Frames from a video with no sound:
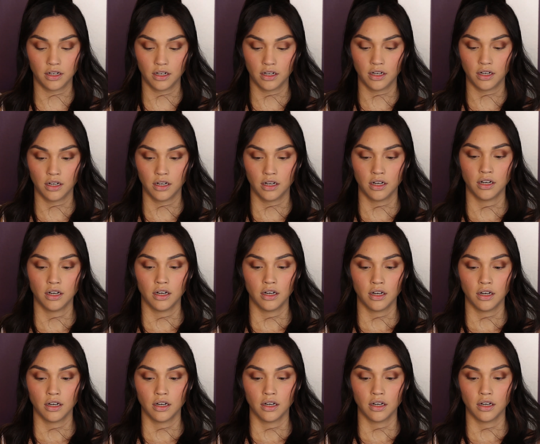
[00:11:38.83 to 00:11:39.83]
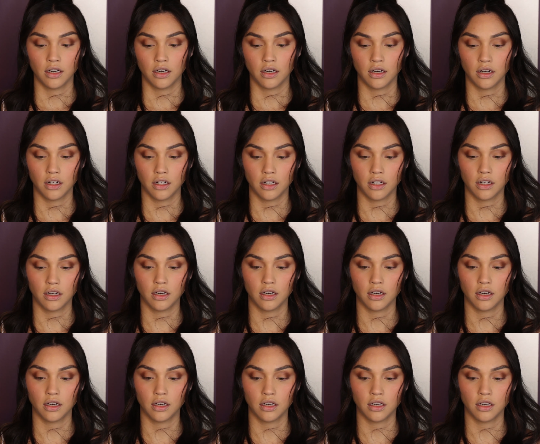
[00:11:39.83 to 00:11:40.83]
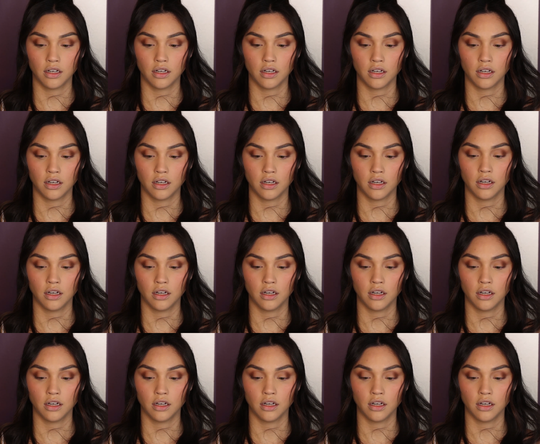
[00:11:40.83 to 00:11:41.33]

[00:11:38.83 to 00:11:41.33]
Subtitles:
Nothing is said.